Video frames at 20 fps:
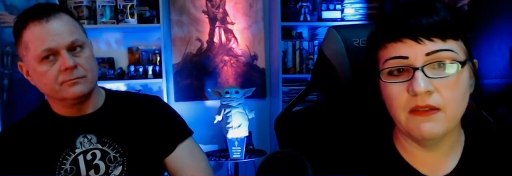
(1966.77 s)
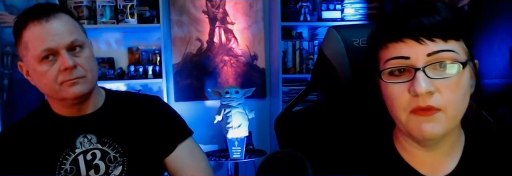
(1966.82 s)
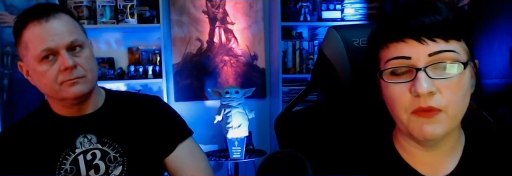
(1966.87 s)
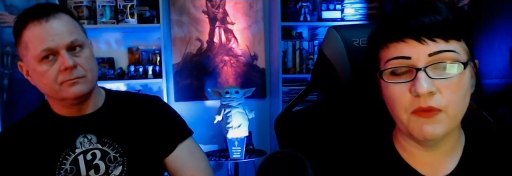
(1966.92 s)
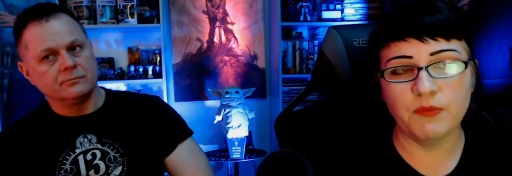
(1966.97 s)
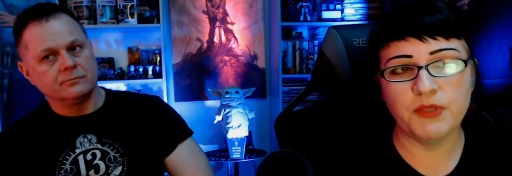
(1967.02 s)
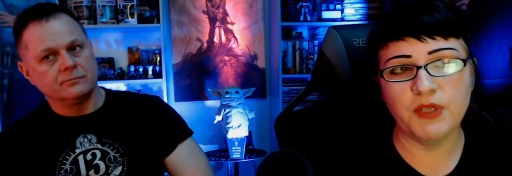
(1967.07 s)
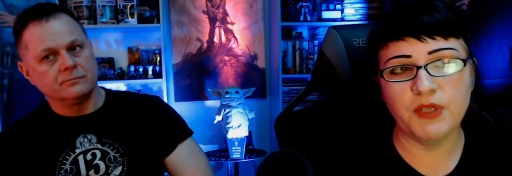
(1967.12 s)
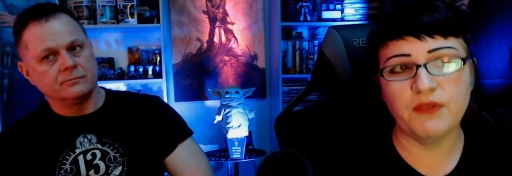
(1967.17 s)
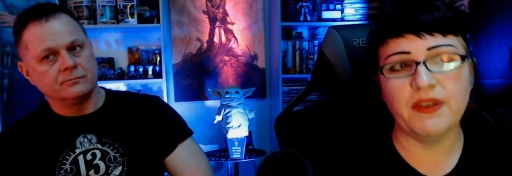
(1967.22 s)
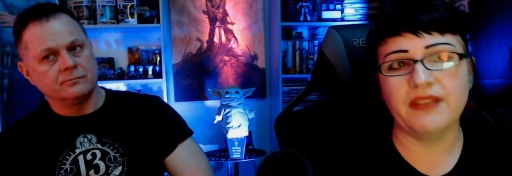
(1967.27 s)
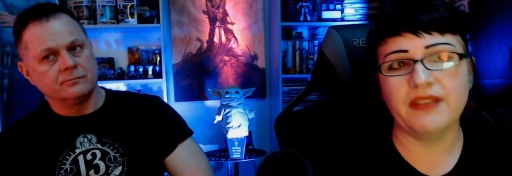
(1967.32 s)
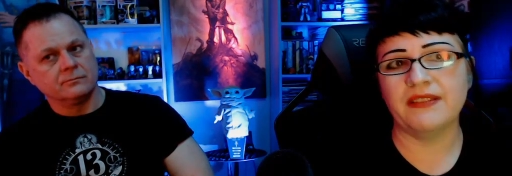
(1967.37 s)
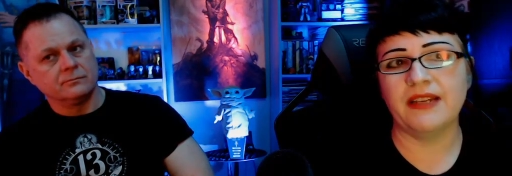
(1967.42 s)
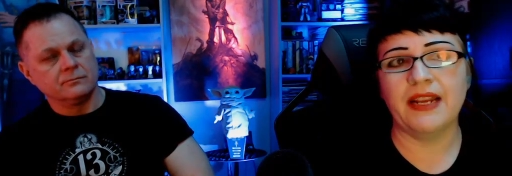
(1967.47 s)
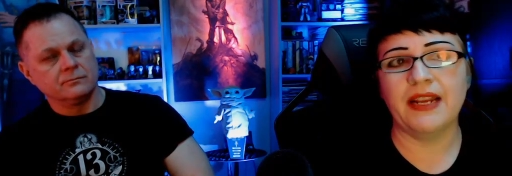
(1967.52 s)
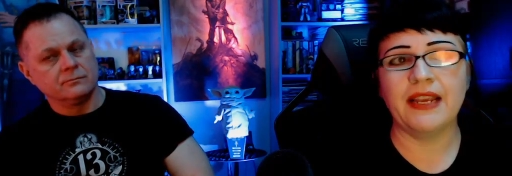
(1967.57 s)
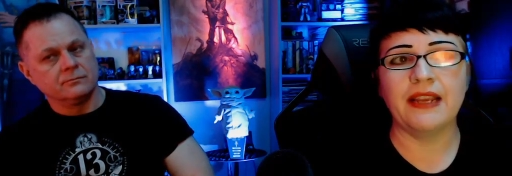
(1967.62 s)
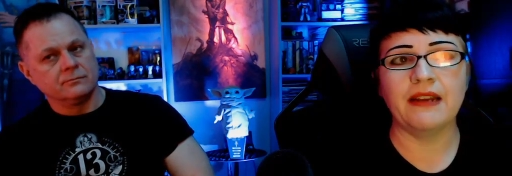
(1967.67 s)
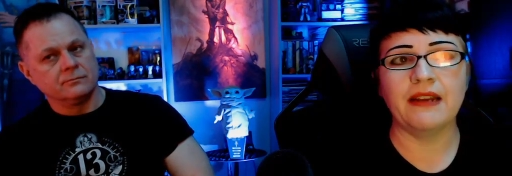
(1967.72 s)
Speaker 1: from
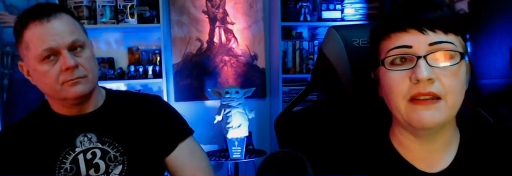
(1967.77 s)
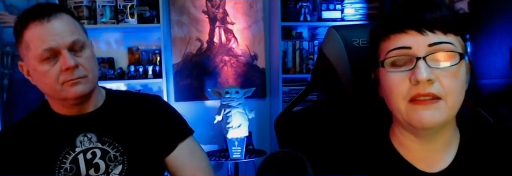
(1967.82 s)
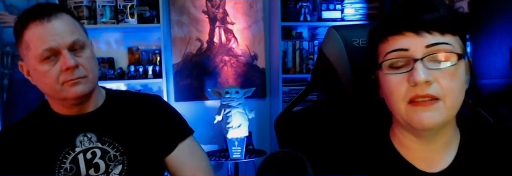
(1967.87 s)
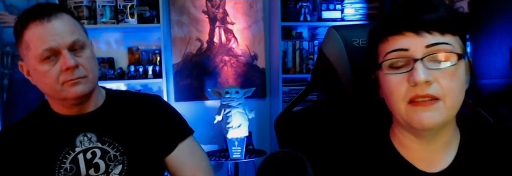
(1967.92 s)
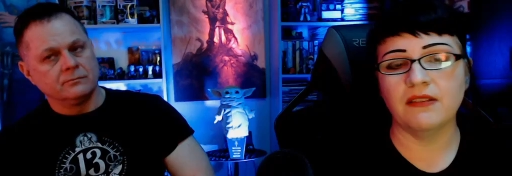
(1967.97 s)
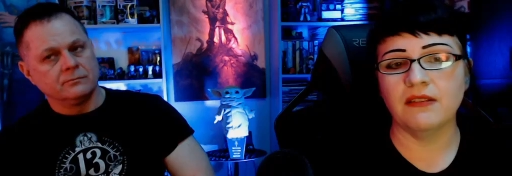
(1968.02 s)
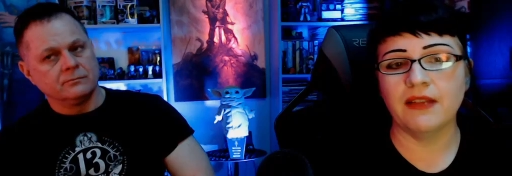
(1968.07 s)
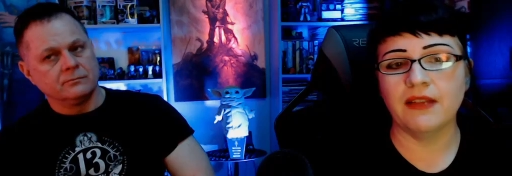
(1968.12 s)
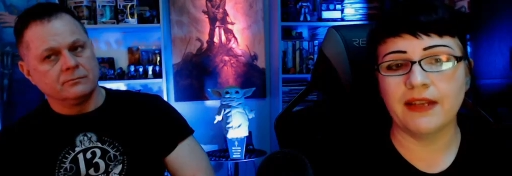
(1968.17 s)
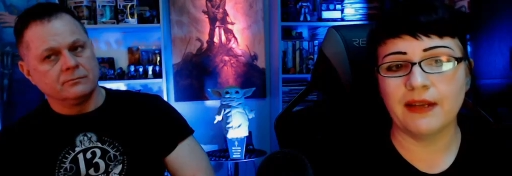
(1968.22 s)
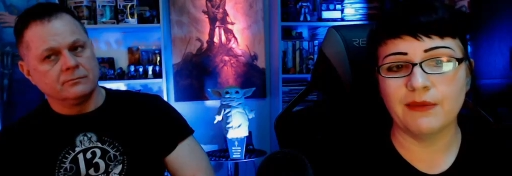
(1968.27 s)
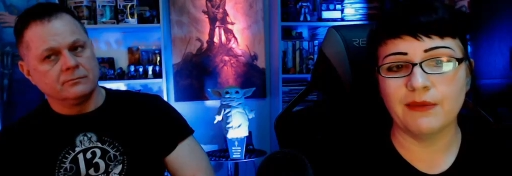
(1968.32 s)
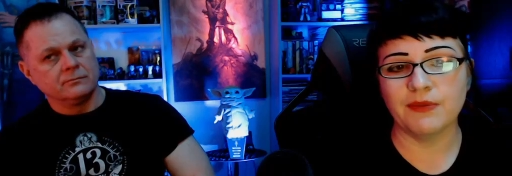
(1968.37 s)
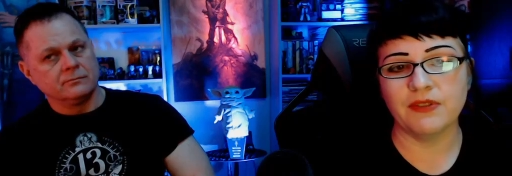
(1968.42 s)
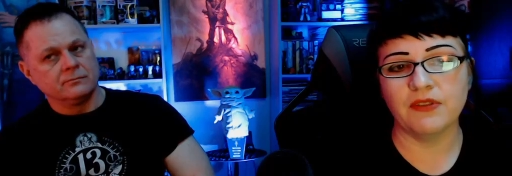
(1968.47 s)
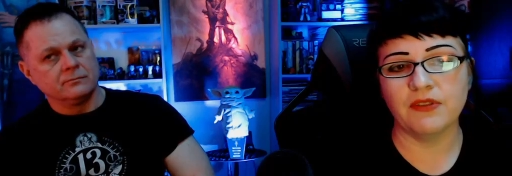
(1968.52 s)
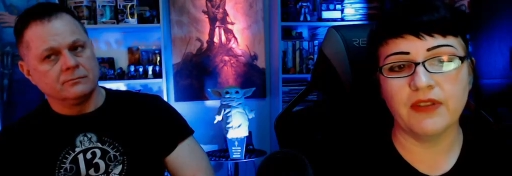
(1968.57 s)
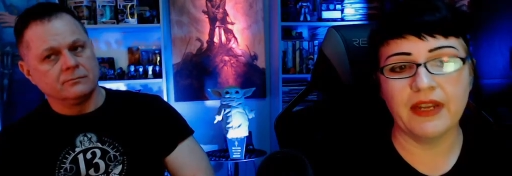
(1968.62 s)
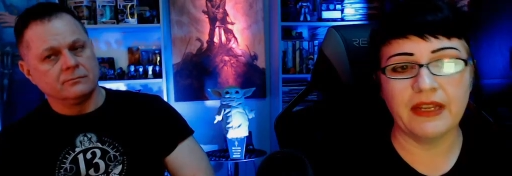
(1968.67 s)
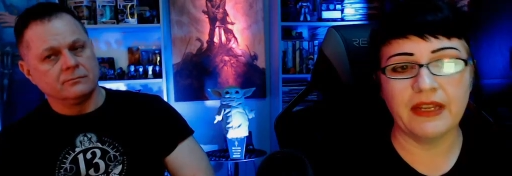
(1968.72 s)
2008 until like I was
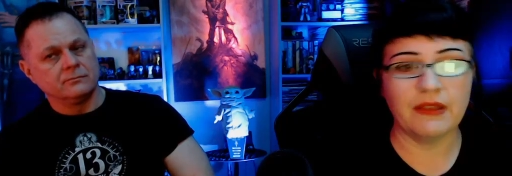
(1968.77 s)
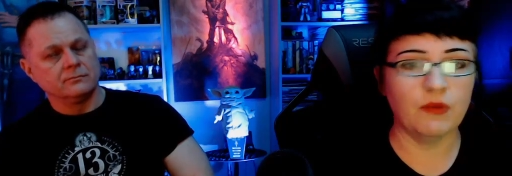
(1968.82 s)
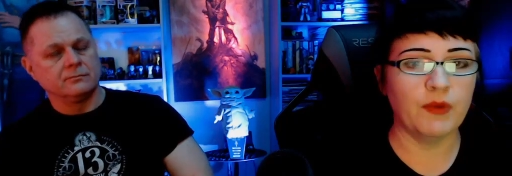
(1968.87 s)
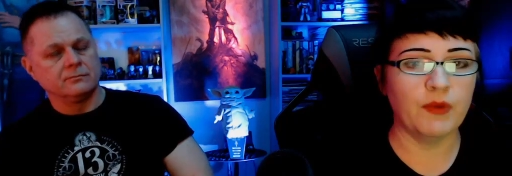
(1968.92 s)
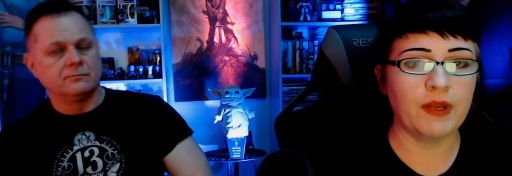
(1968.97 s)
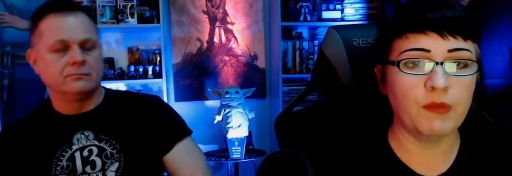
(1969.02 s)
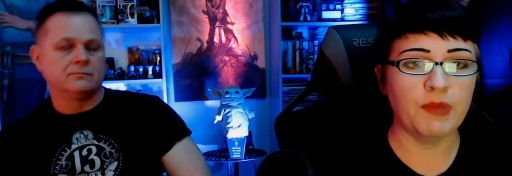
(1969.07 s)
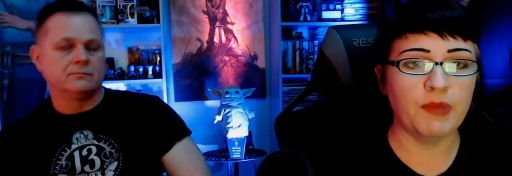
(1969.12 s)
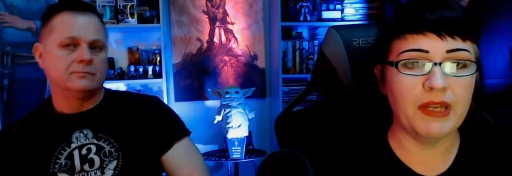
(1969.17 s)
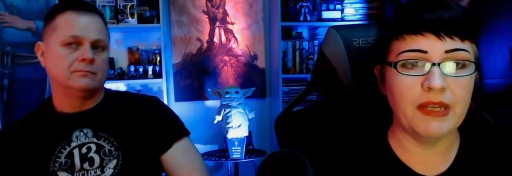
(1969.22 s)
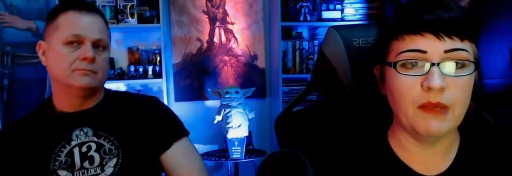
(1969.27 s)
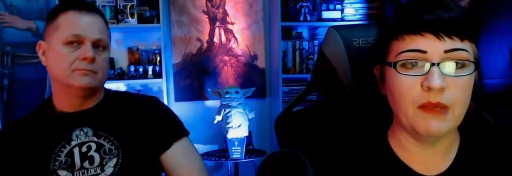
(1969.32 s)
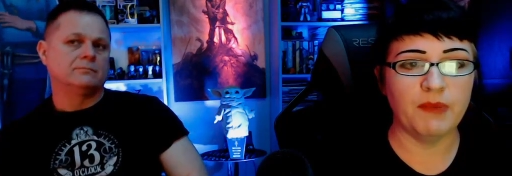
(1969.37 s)
looking at the Wikipedia